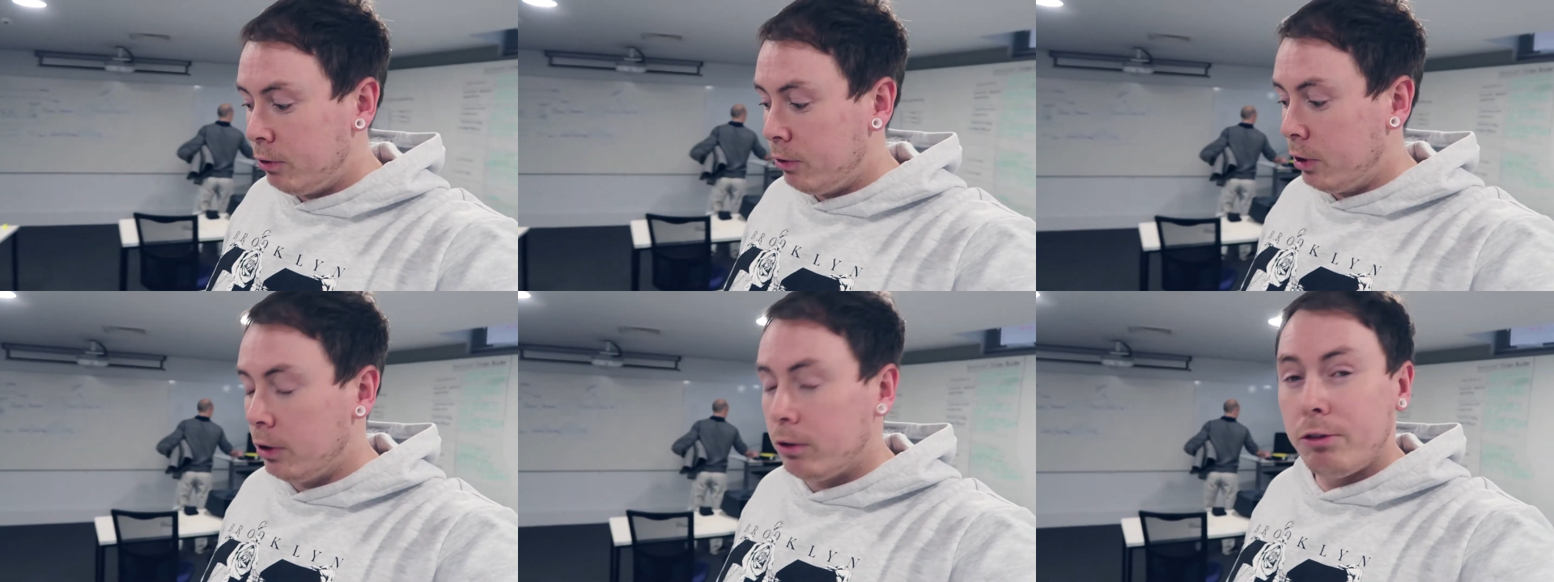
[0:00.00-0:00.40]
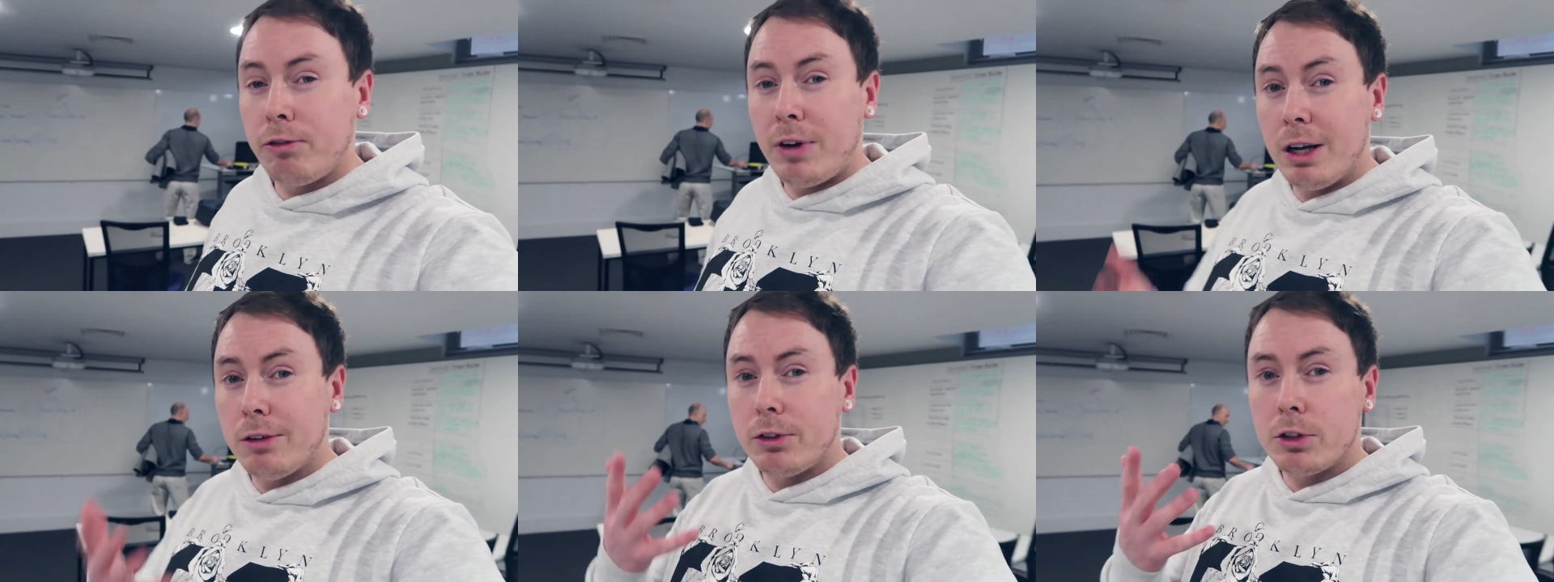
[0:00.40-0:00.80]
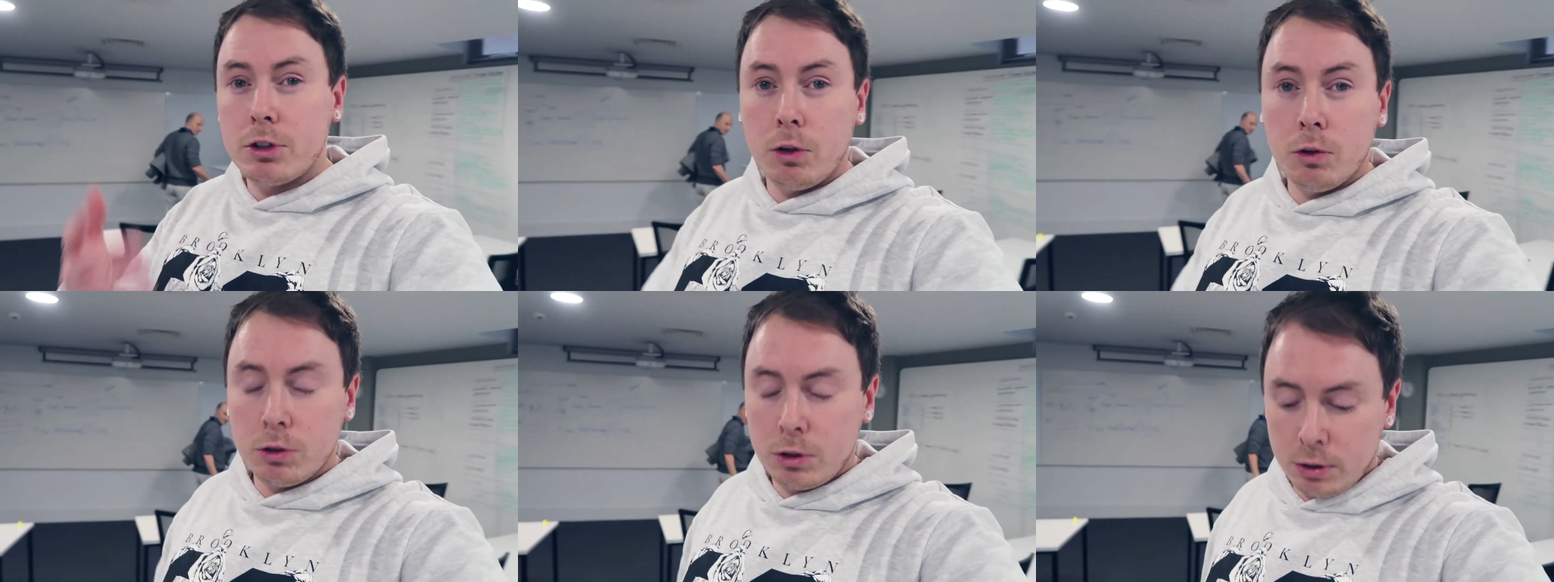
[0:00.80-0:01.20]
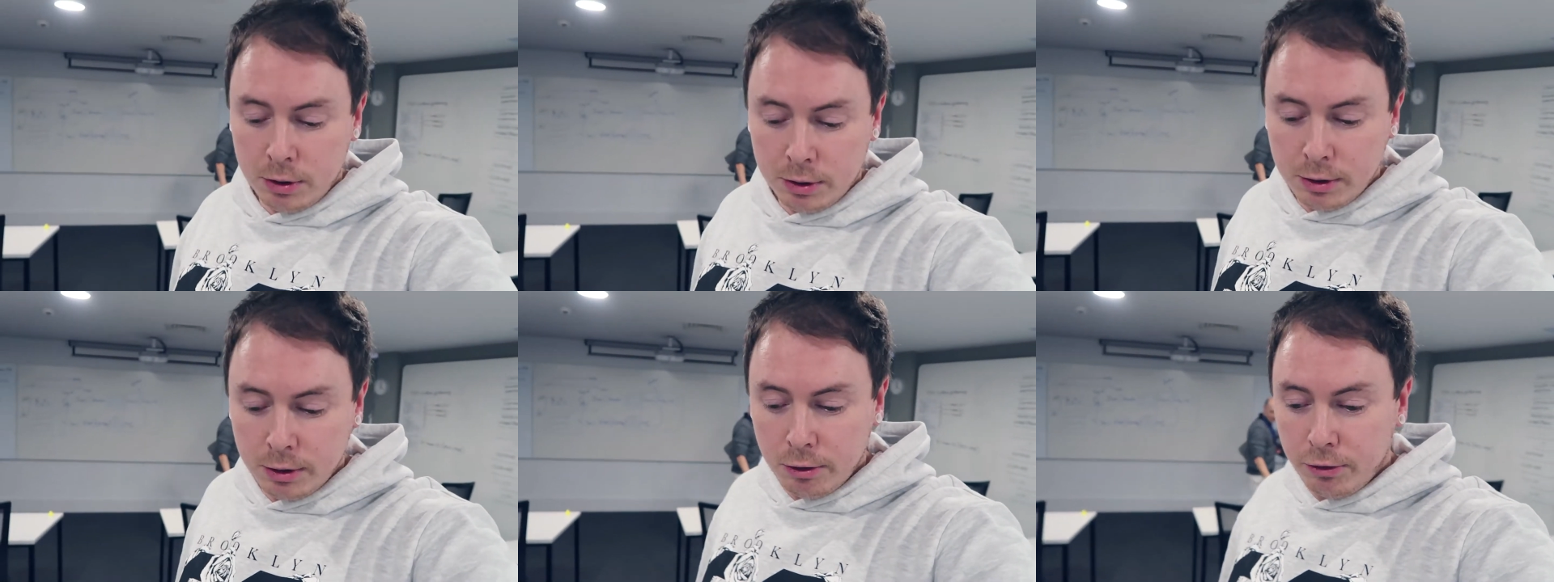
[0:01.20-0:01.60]
for 5 results
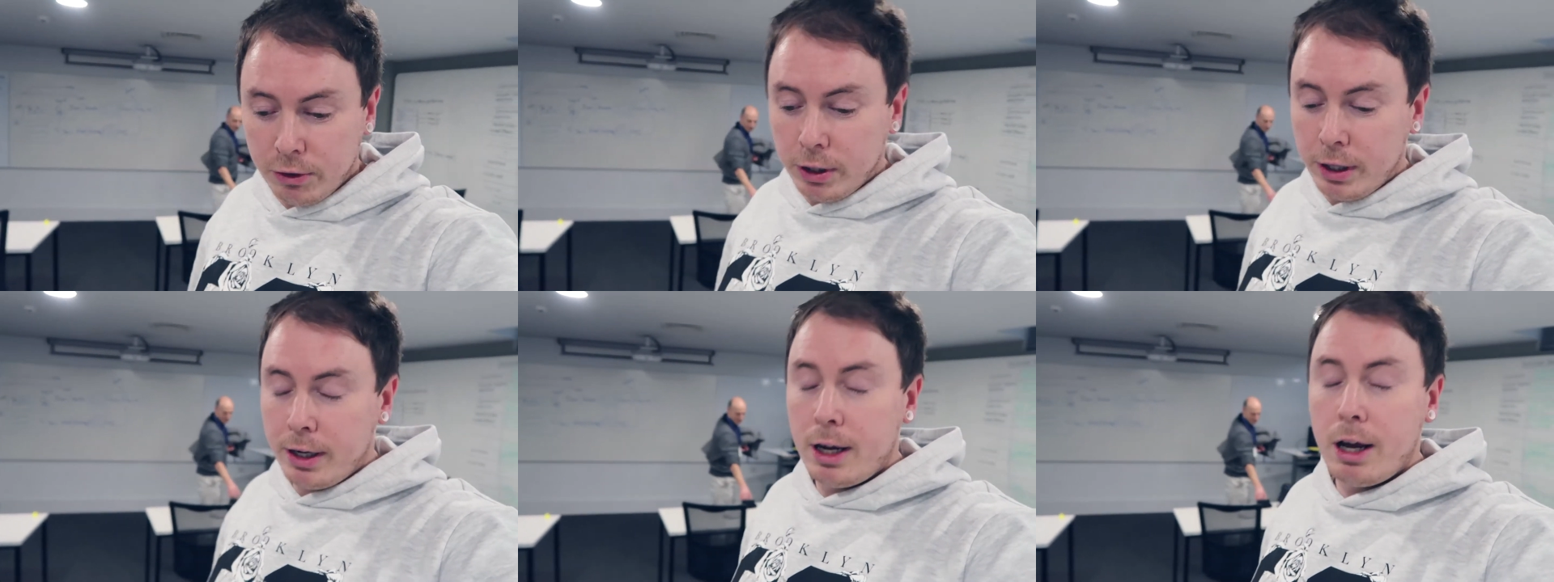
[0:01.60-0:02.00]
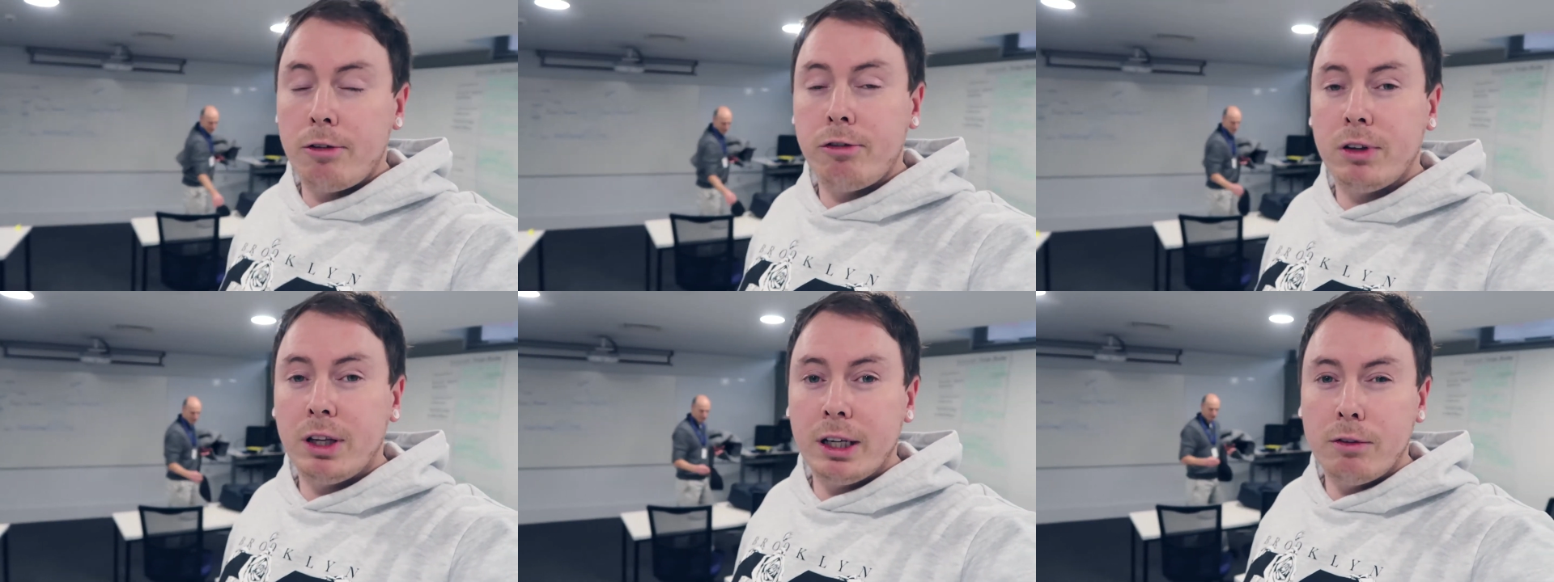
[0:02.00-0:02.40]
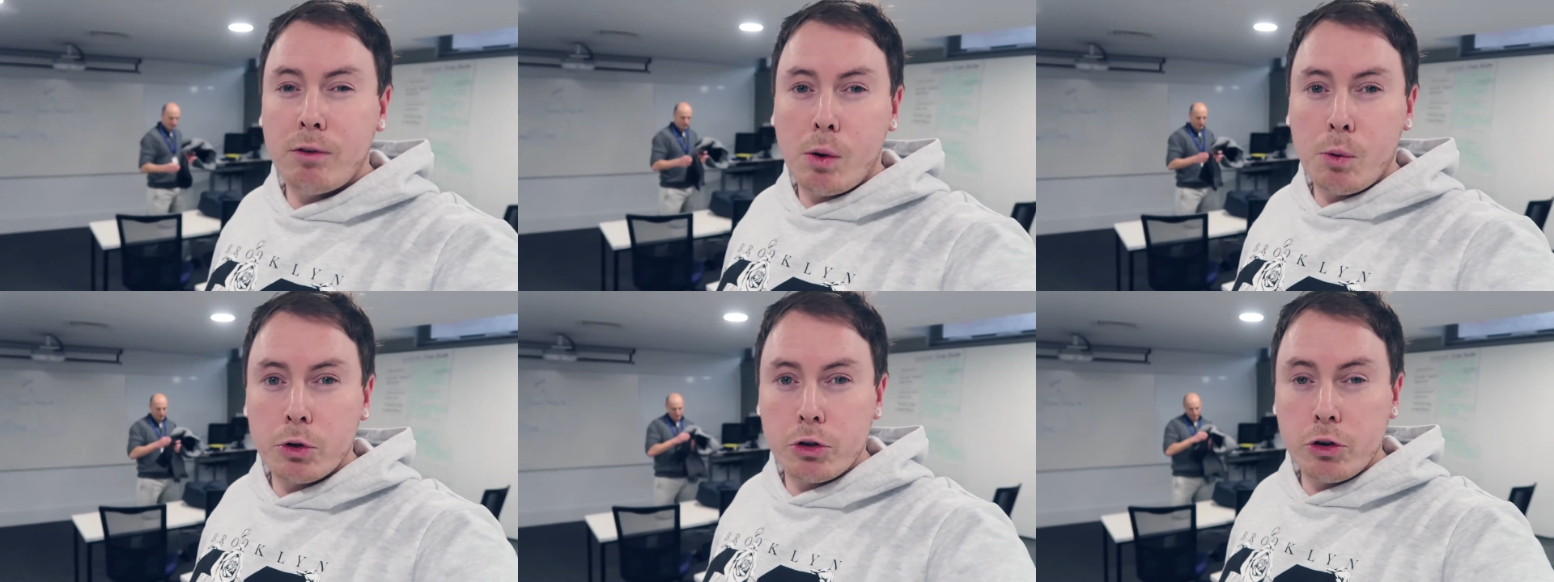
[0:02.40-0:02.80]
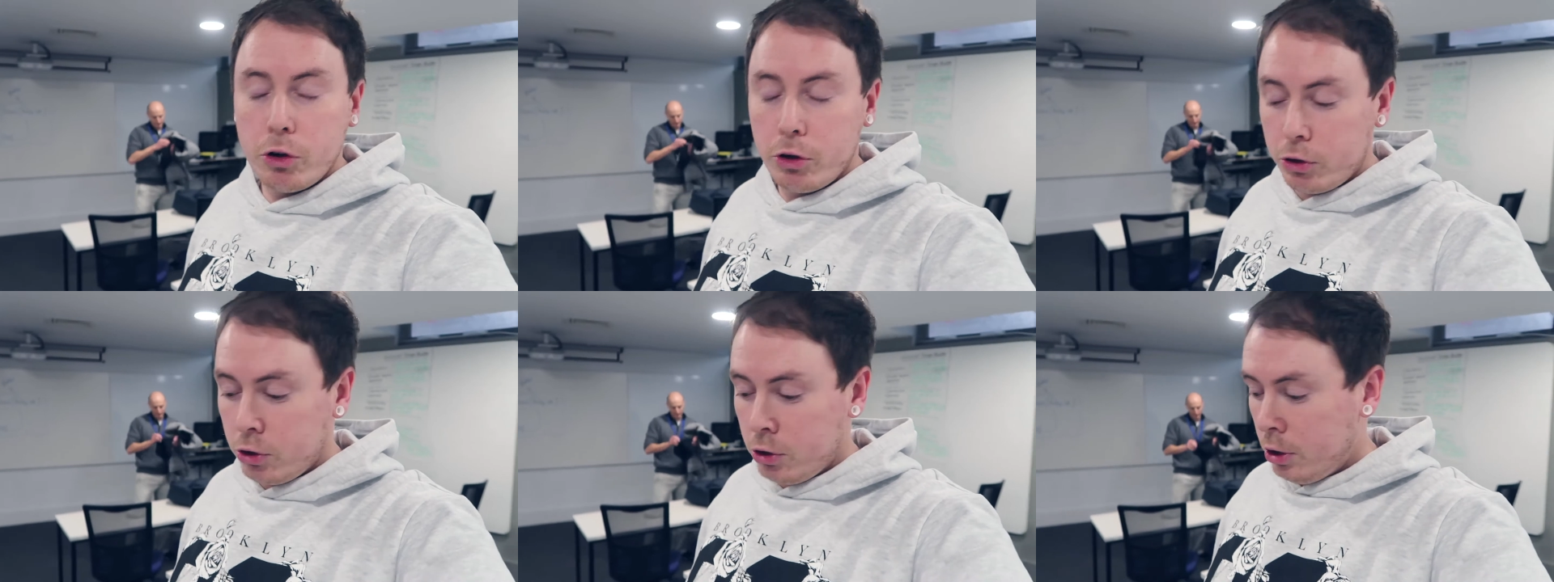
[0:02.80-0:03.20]
for a flight of our
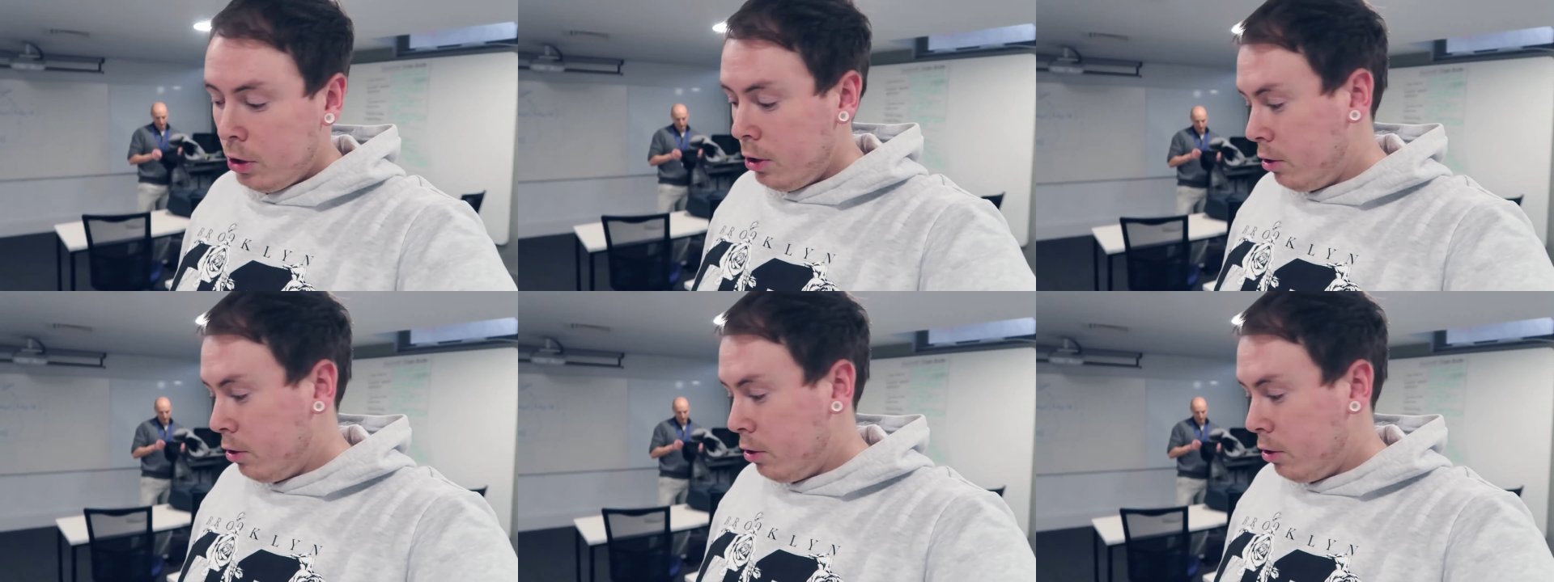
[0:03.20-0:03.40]
choice.